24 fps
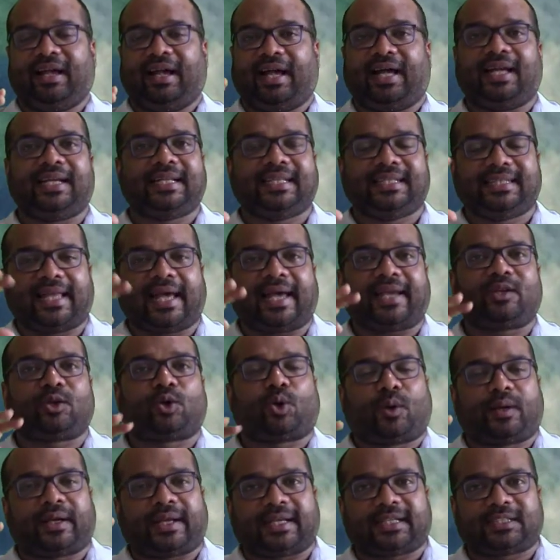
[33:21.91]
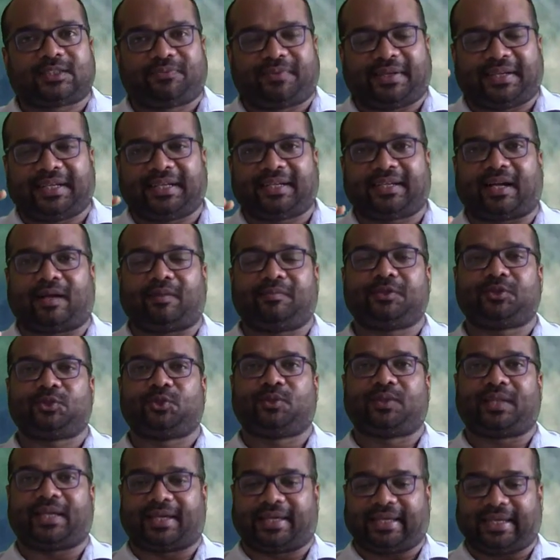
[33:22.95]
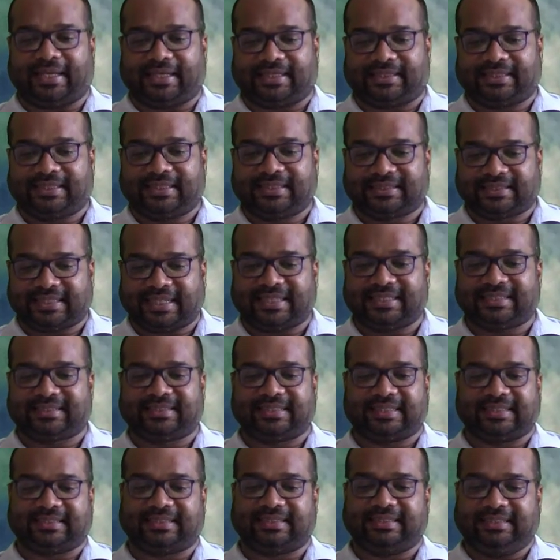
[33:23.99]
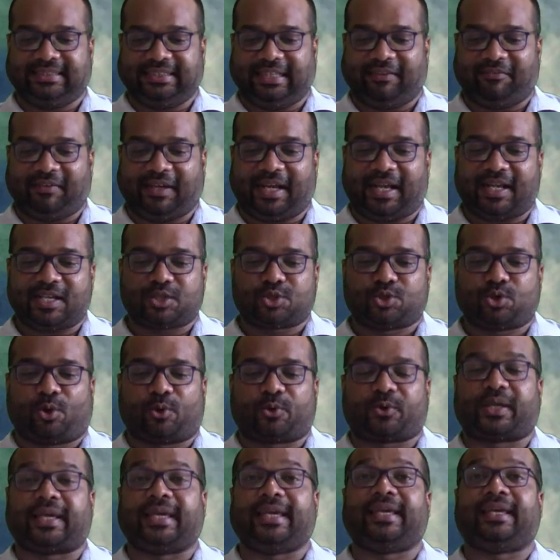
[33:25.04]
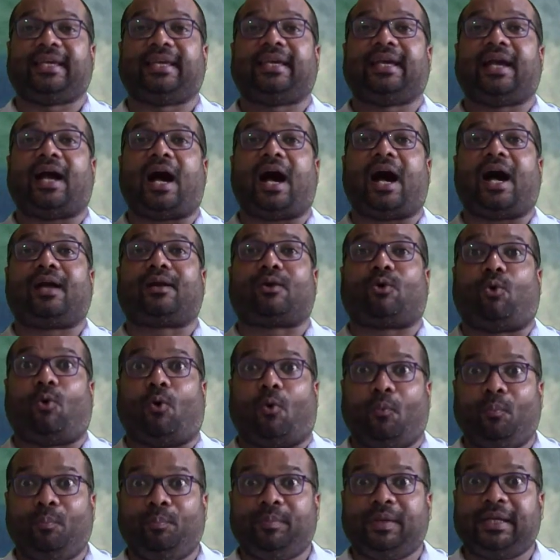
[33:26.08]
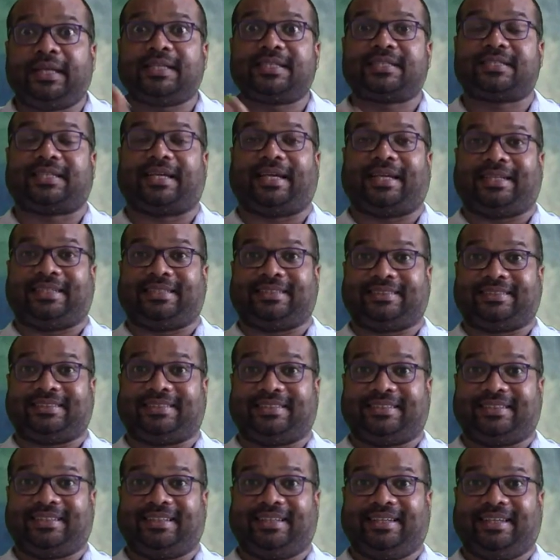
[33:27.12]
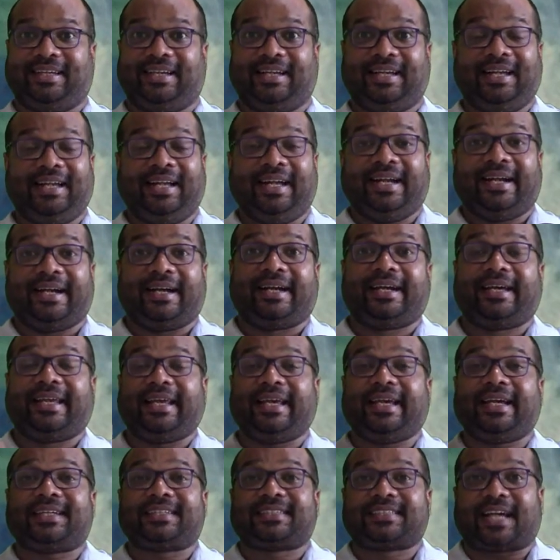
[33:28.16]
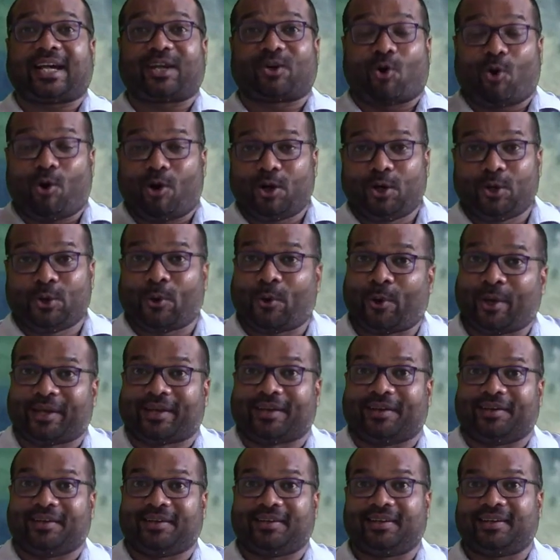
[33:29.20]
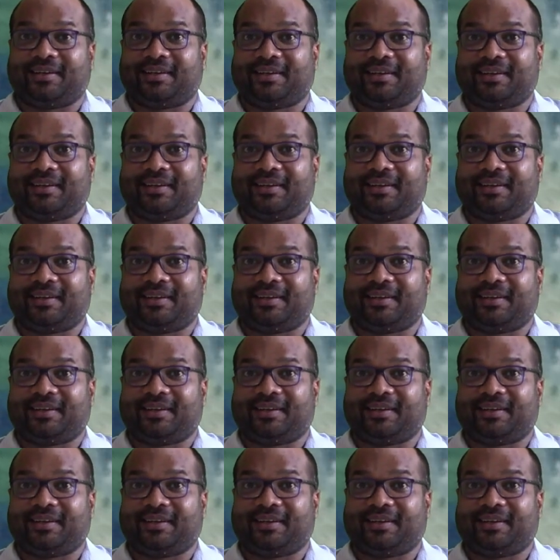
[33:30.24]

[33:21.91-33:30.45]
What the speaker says: And in that context, when it comes to the Greeks, it says this: Yavanas, O king, are omniscient. Greeks are all-knowing.